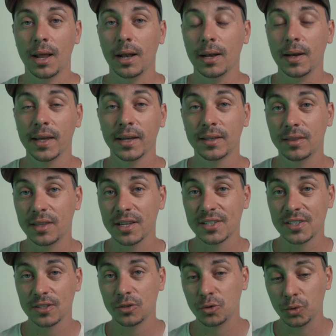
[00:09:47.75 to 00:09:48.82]
link
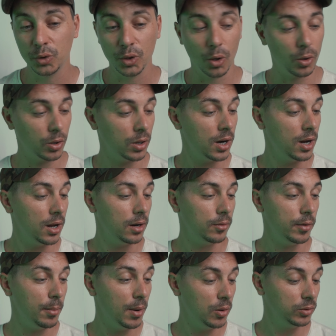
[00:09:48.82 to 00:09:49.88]
this to your
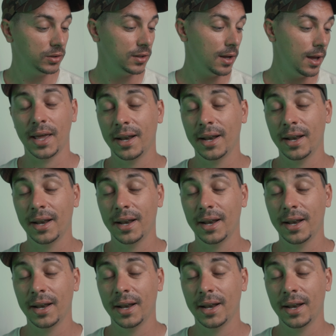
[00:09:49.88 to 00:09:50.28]
remote.